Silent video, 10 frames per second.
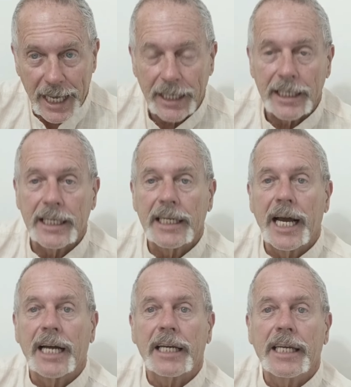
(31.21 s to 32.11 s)
Kennedy
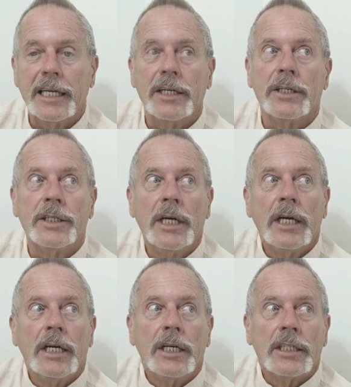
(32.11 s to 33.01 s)
got killed,
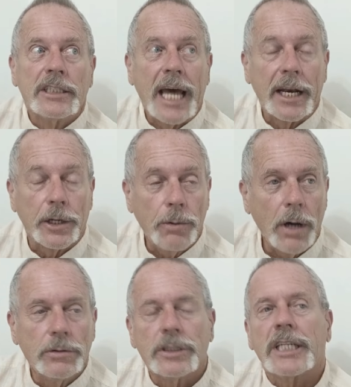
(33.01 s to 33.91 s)
had a
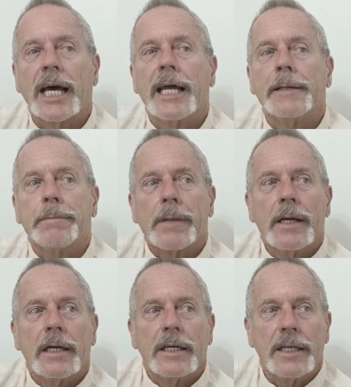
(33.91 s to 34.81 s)
quote said,
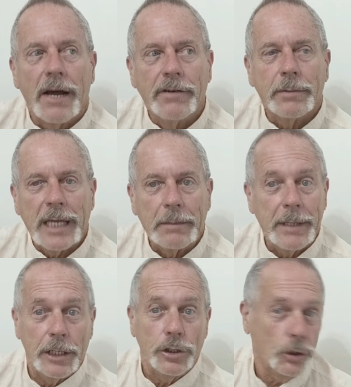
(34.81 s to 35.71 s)
"You never can
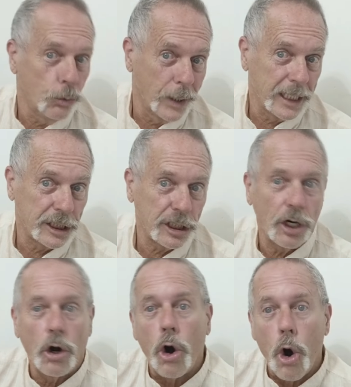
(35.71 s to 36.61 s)
be too
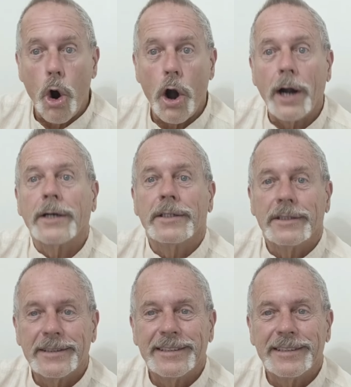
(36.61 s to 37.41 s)
rich or